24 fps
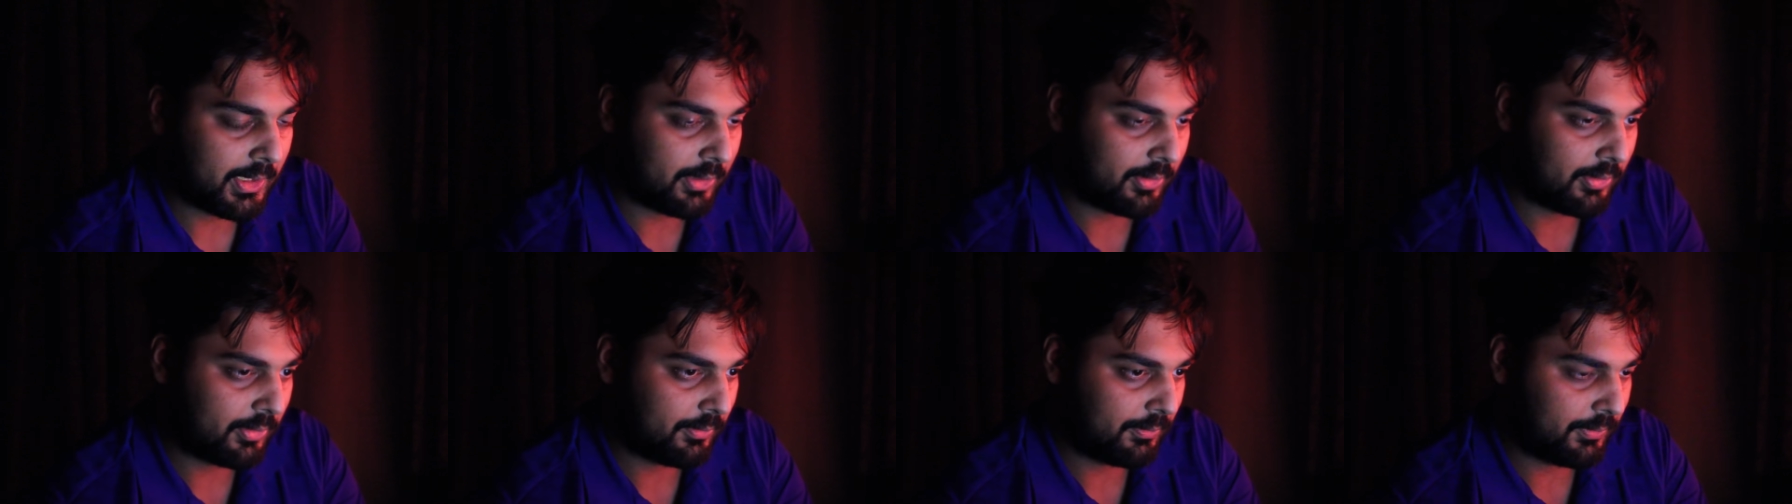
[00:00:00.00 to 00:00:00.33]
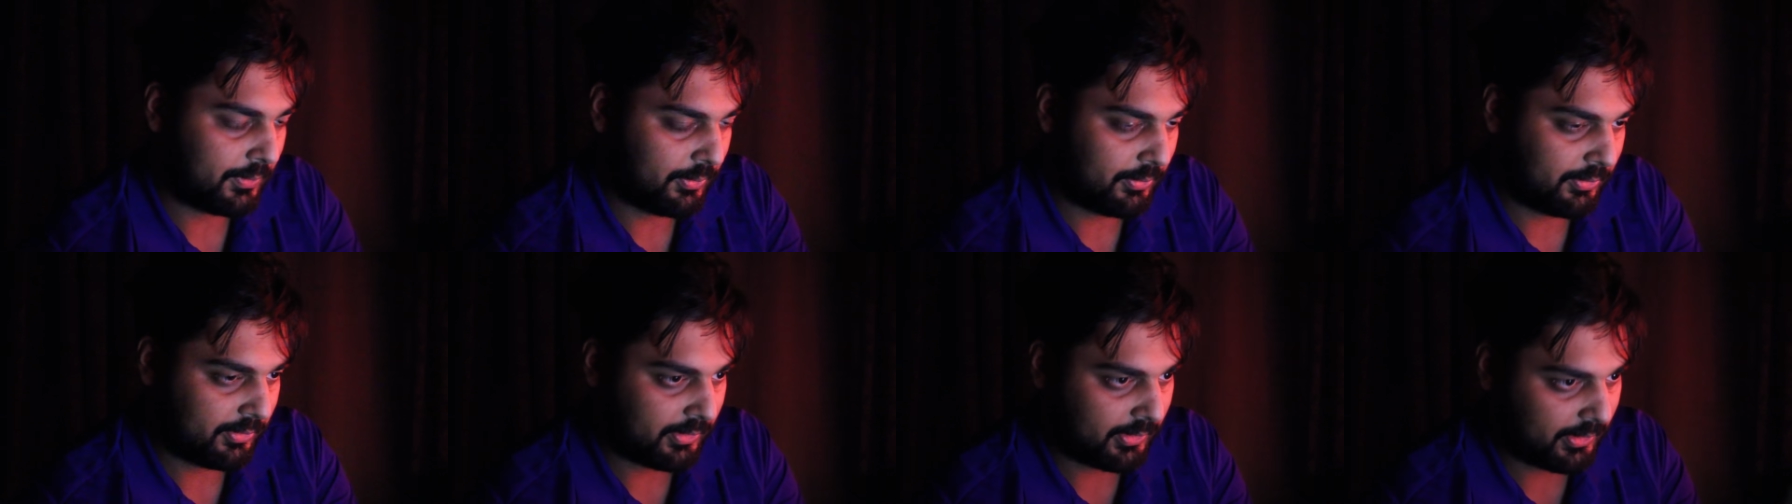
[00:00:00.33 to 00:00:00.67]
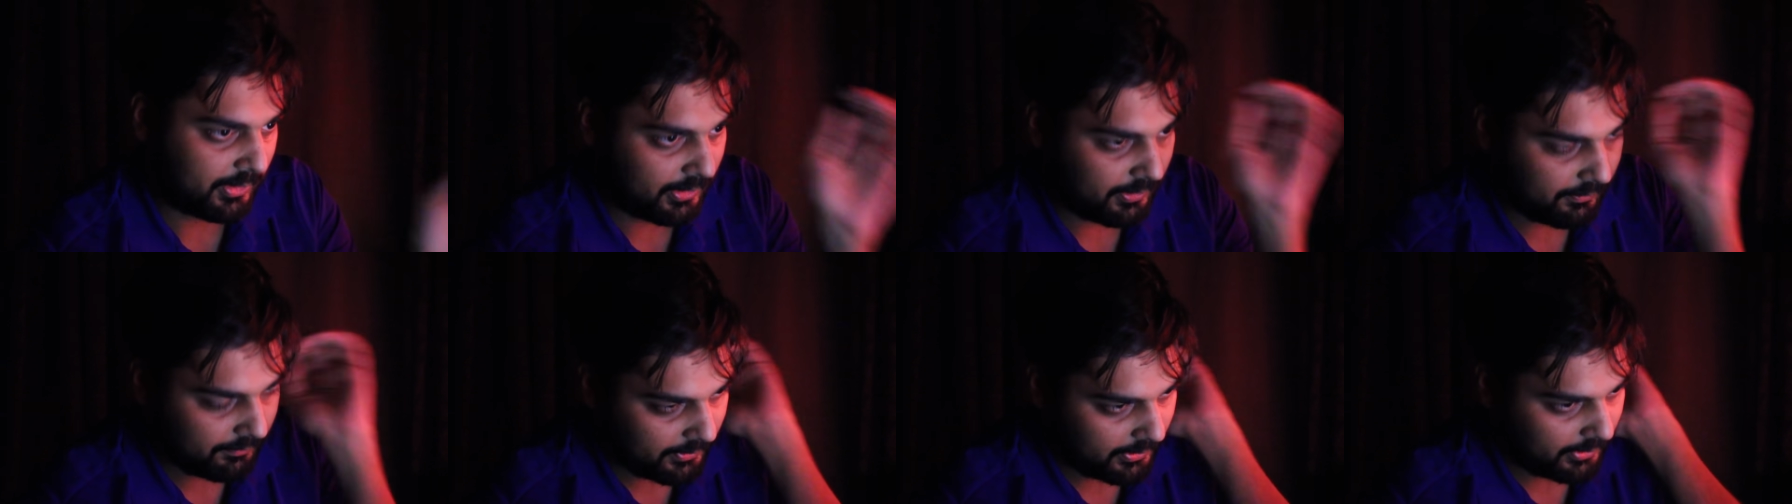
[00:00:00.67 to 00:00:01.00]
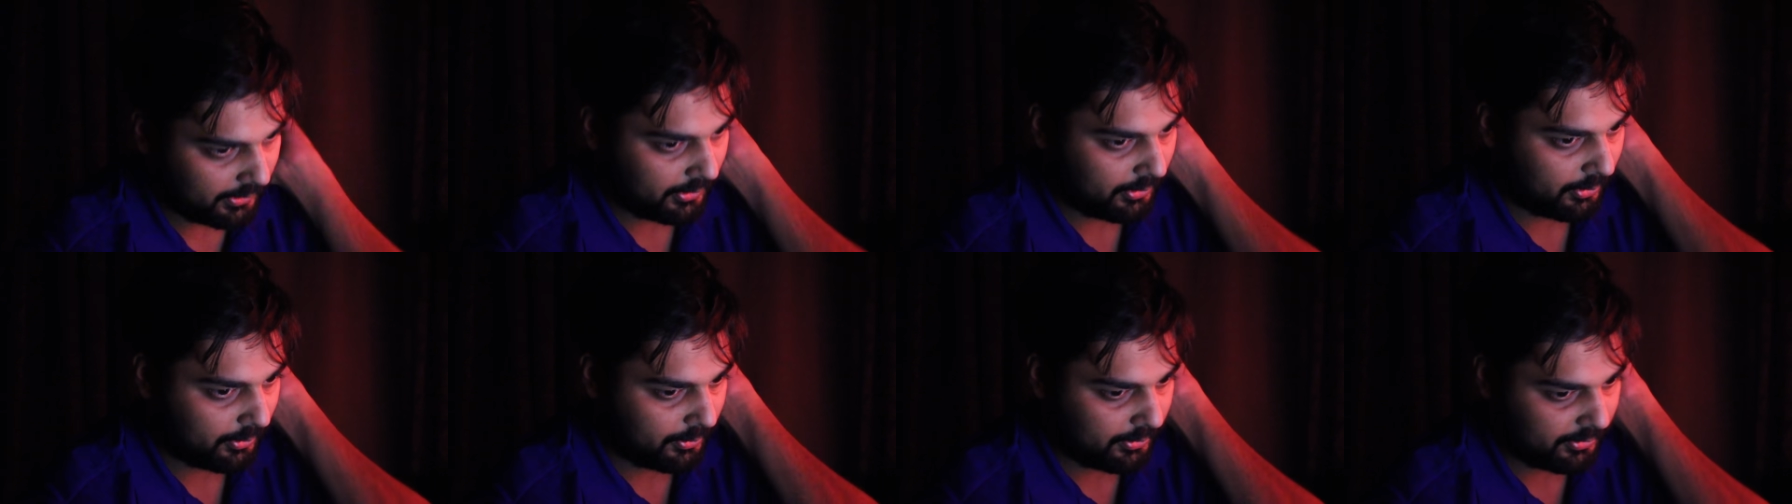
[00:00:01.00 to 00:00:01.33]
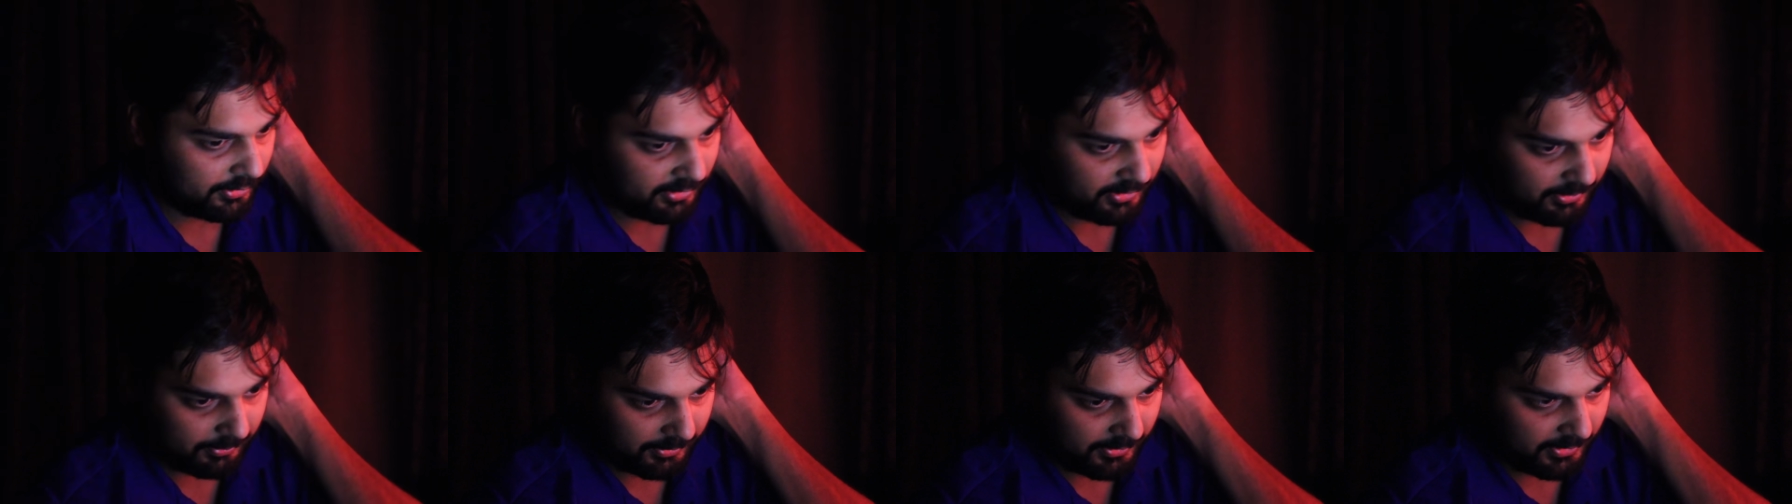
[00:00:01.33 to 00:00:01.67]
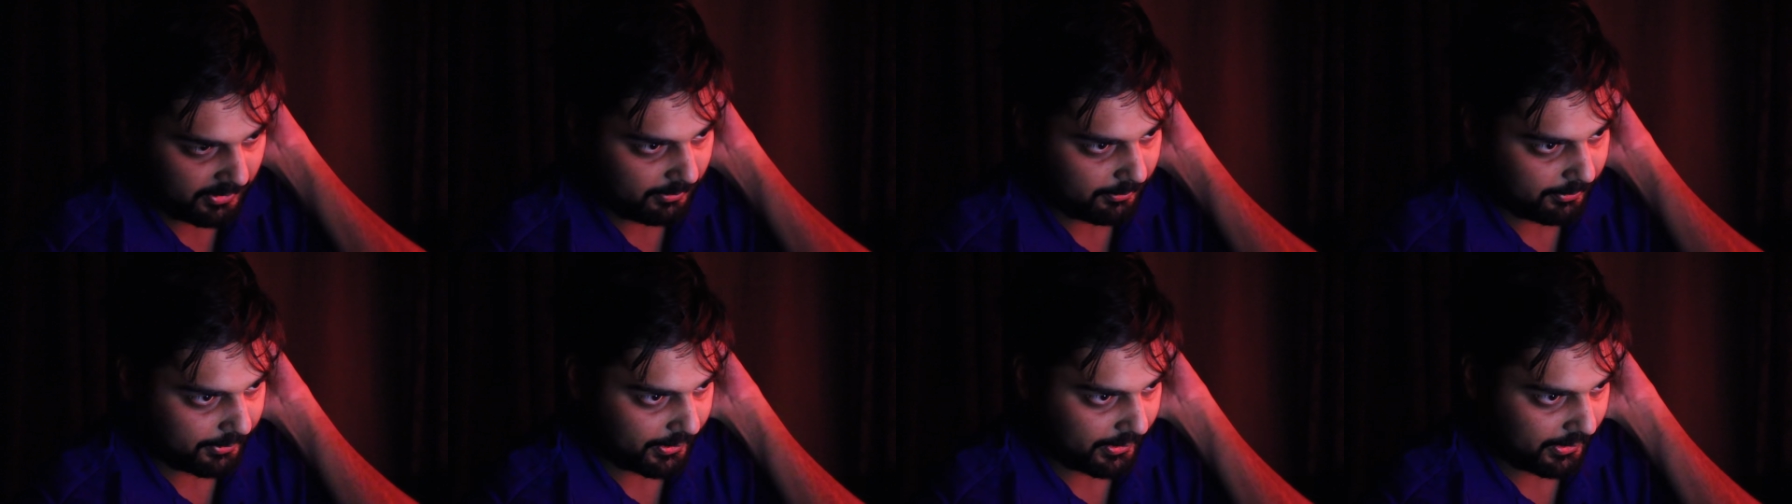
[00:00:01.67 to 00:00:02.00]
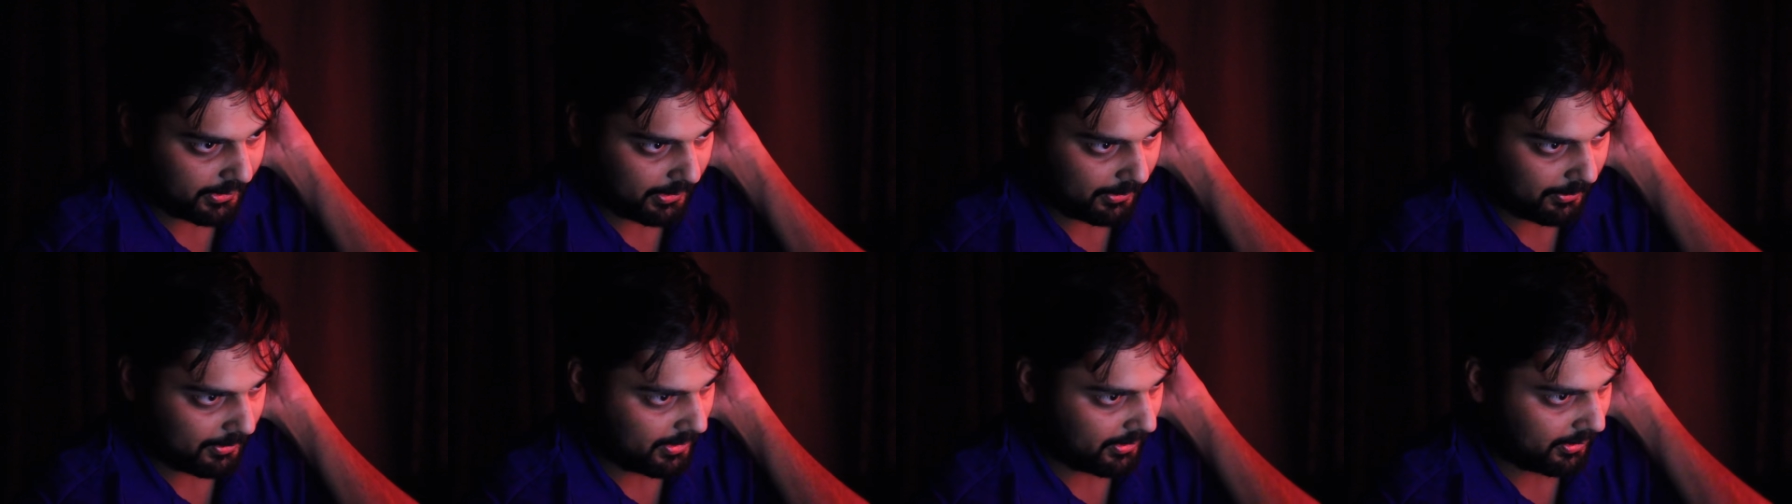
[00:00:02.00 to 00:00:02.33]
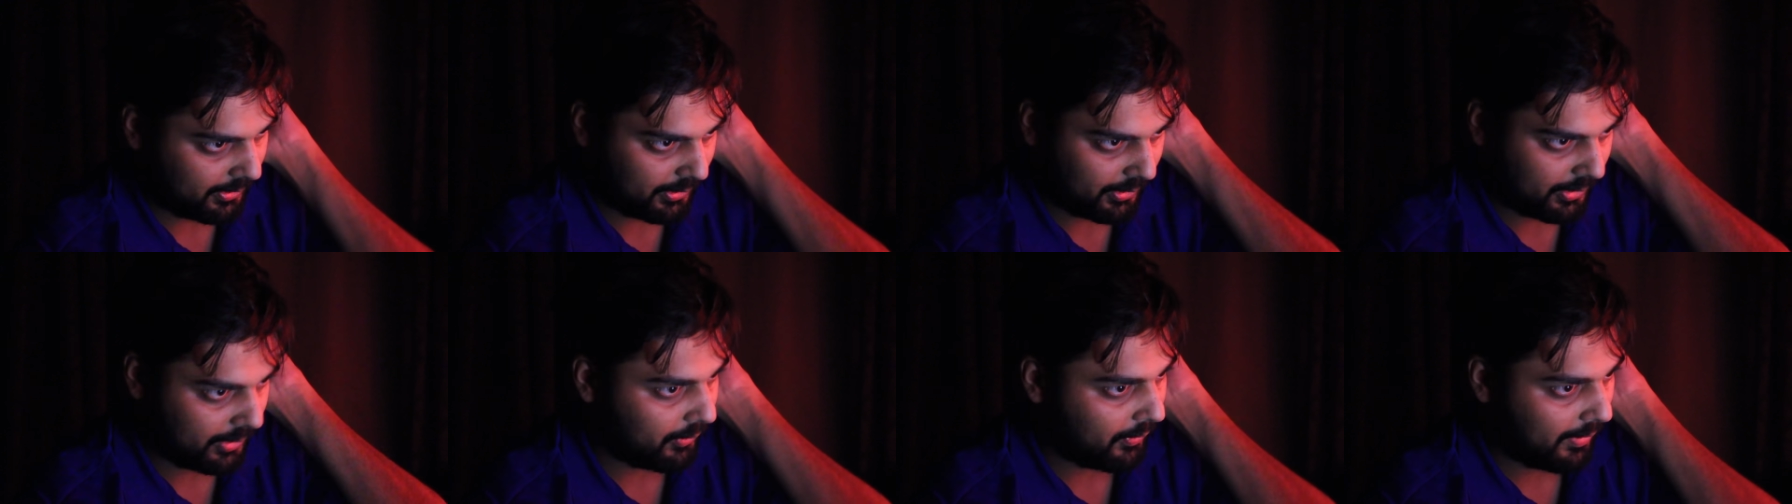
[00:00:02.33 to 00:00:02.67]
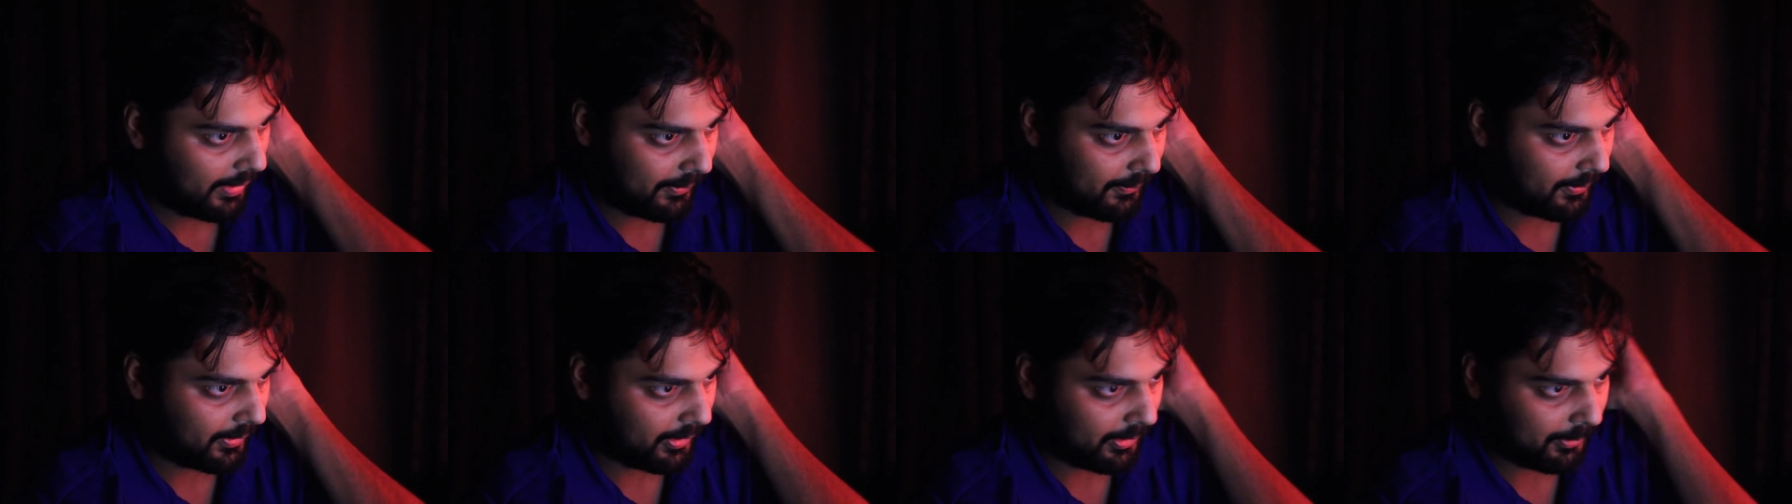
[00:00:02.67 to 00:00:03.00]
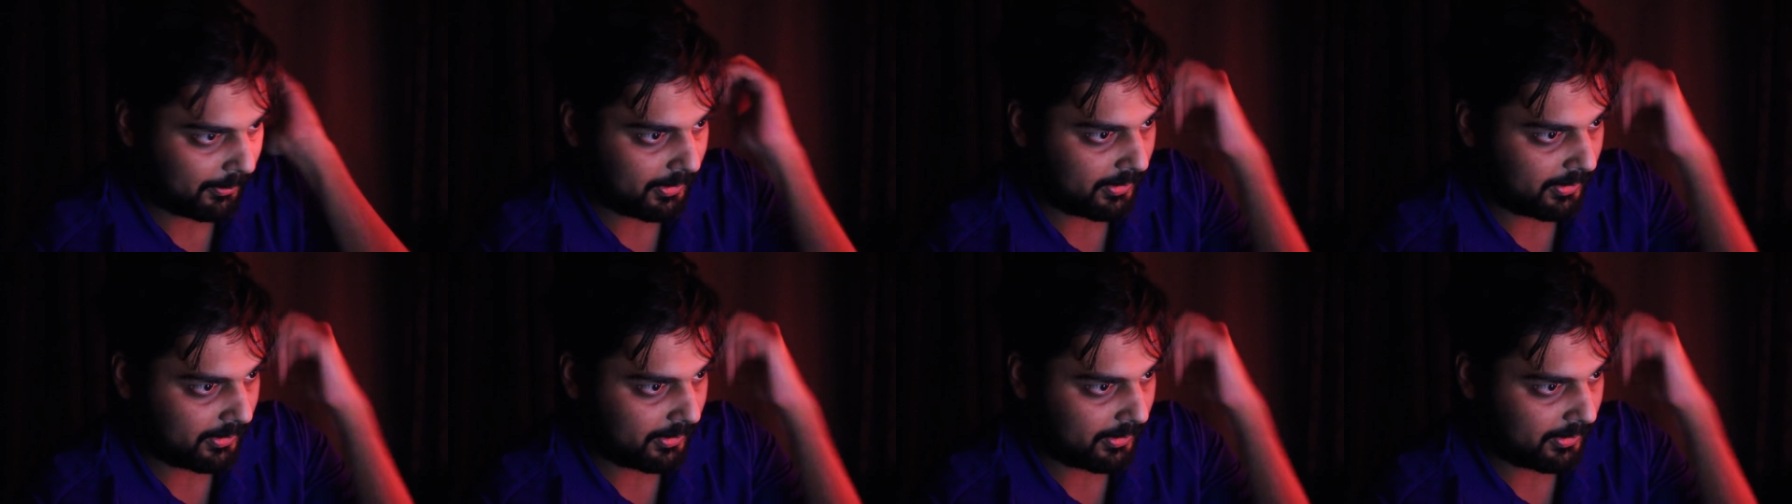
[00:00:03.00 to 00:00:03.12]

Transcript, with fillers: I could have used an invite code or something, but I'm not gonna go that route.